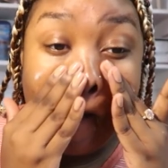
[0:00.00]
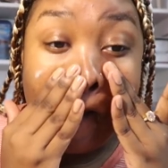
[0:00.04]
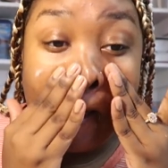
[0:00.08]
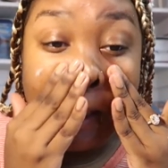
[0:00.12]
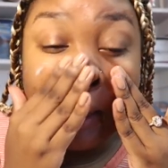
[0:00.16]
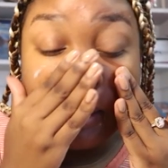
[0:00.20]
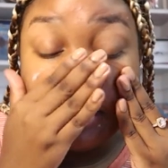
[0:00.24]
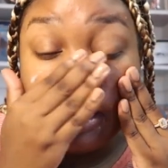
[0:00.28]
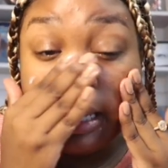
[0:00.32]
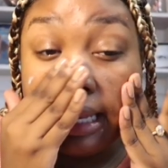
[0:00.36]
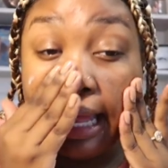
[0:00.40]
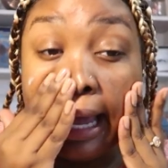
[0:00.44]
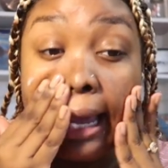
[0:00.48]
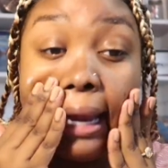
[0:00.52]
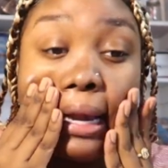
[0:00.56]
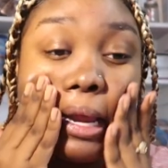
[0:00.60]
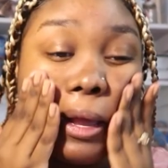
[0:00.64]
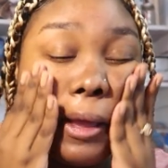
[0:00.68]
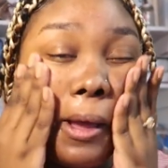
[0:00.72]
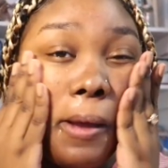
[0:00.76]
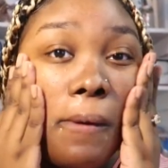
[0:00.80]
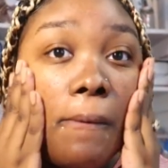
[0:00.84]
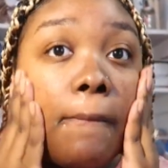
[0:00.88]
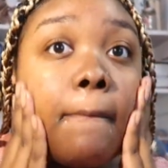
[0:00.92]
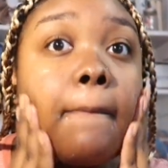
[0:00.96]
good
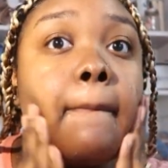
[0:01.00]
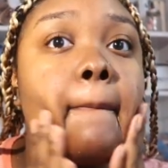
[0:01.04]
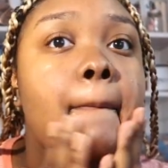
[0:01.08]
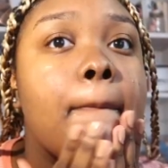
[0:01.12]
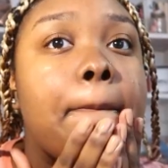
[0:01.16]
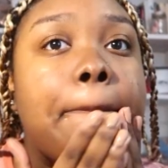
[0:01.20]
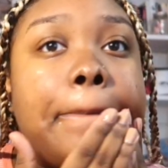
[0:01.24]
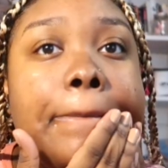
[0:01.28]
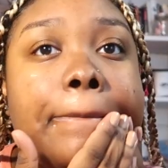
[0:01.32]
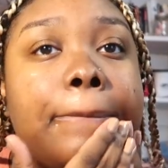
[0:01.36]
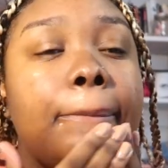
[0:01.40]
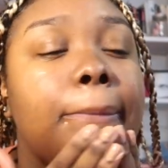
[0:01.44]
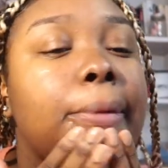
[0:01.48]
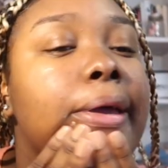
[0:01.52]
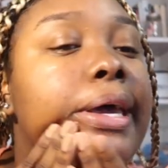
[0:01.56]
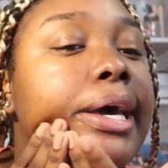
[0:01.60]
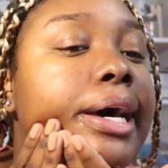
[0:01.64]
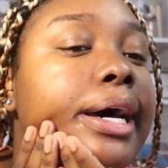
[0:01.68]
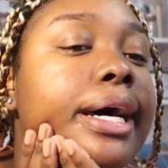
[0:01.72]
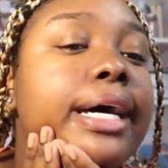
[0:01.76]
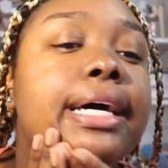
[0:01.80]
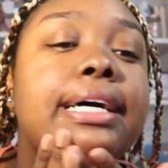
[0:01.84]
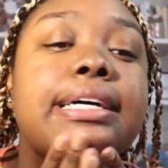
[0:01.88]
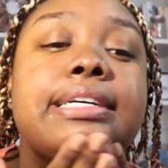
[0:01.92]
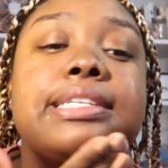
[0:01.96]
lighting,
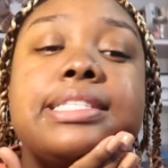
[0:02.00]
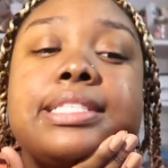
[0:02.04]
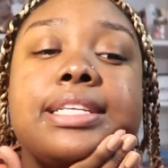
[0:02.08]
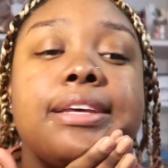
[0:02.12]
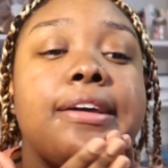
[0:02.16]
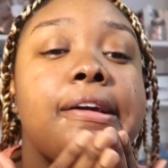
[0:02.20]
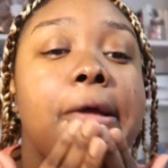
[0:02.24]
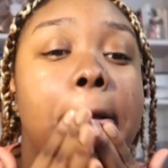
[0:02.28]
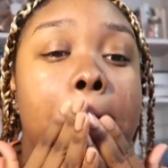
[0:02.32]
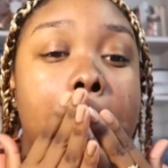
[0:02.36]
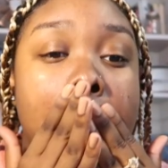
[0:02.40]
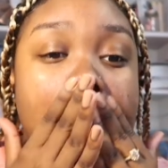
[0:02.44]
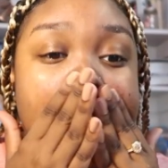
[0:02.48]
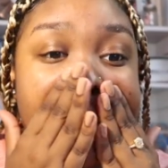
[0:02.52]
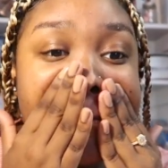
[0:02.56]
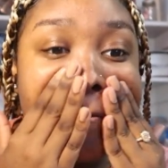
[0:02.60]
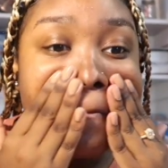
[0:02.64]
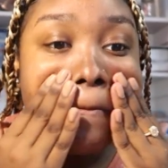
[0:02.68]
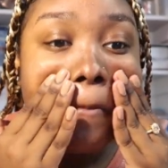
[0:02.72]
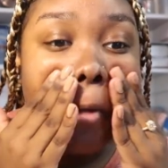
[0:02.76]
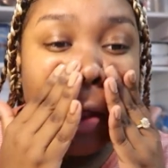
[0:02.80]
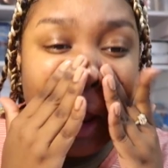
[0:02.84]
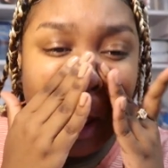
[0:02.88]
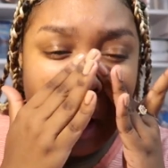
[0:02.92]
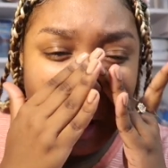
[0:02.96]
because
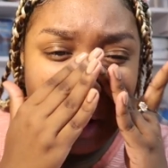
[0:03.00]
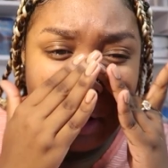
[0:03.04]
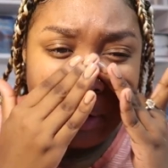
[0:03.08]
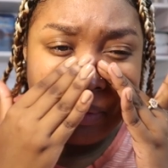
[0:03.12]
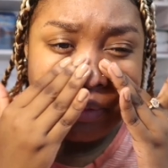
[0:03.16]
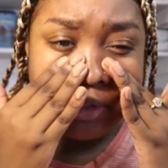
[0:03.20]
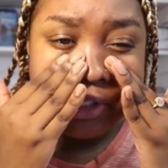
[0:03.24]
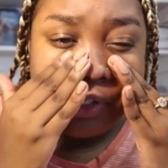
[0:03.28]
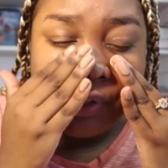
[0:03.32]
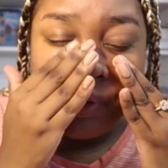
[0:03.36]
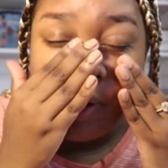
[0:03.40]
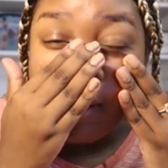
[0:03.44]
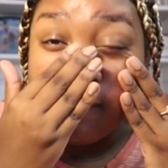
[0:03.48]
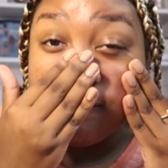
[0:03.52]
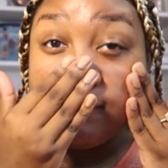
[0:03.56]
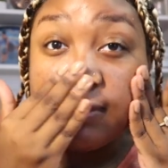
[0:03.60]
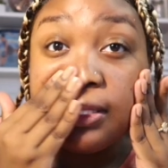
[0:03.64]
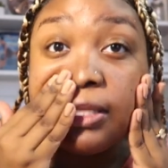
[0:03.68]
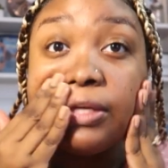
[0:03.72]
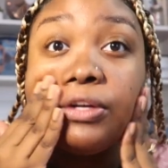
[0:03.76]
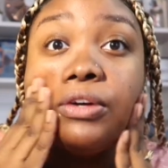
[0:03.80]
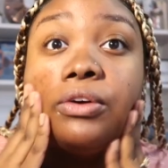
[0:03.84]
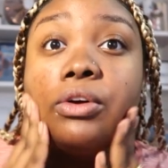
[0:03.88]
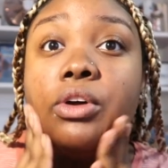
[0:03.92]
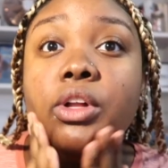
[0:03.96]
it helps you have a
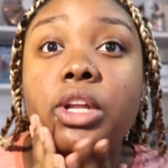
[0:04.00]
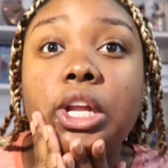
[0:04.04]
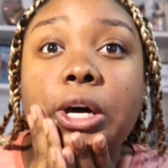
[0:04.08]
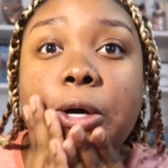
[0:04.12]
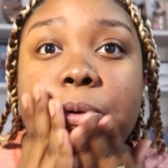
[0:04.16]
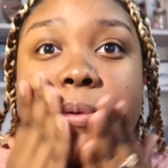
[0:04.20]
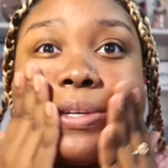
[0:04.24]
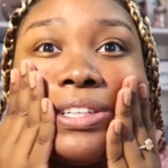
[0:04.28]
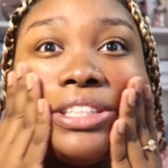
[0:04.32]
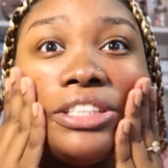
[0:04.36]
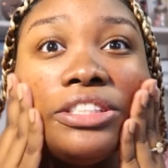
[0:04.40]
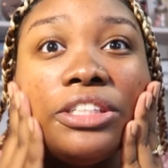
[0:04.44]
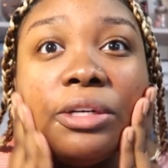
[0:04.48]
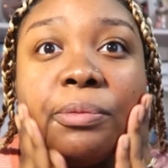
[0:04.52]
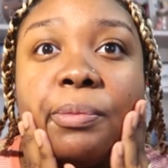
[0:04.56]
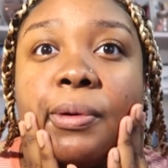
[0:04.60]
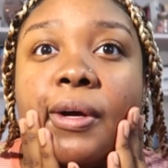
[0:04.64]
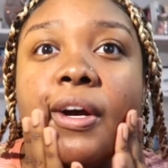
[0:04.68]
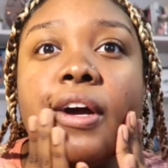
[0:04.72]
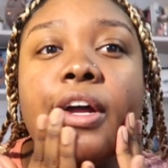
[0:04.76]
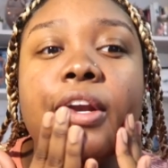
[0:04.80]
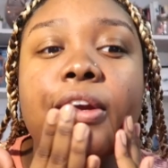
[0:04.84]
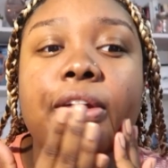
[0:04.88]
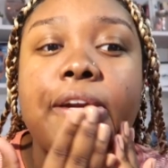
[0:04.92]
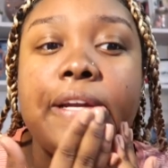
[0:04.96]
little glow and shimmer
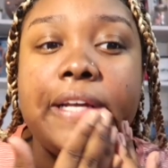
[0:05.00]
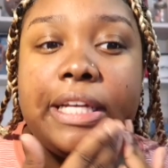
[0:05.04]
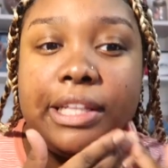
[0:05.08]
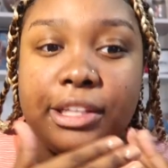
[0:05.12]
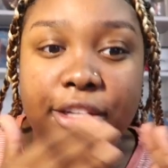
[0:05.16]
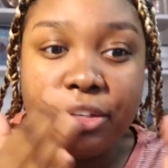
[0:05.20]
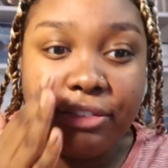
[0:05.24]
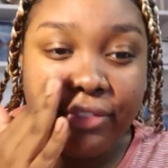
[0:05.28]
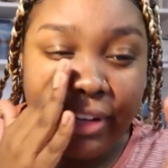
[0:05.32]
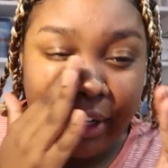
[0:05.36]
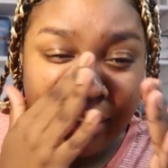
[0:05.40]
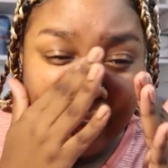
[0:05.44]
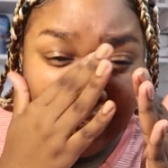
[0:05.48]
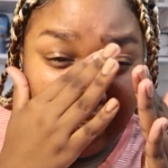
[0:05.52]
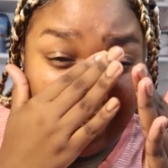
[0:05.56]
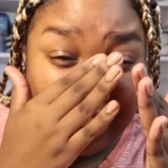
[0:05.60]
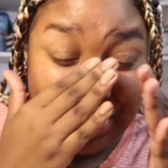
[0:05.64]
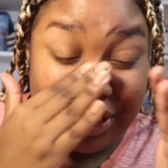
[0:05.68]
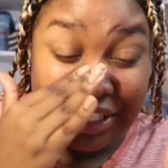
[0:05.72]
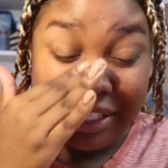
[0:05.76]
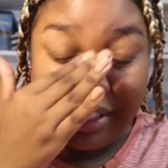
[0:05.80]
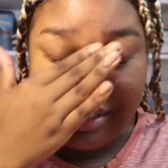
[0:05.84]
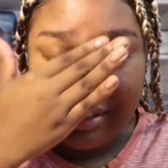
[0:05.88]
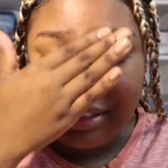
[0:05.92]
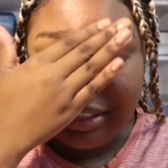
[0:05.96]
underneath your
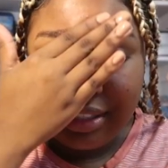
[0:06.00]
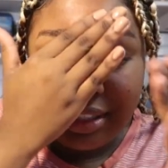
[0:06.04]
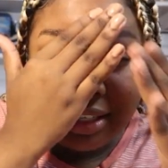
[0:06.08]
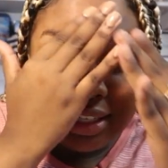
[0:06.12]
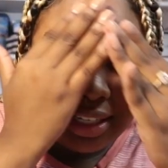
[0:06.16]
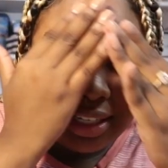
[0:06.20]
foundation.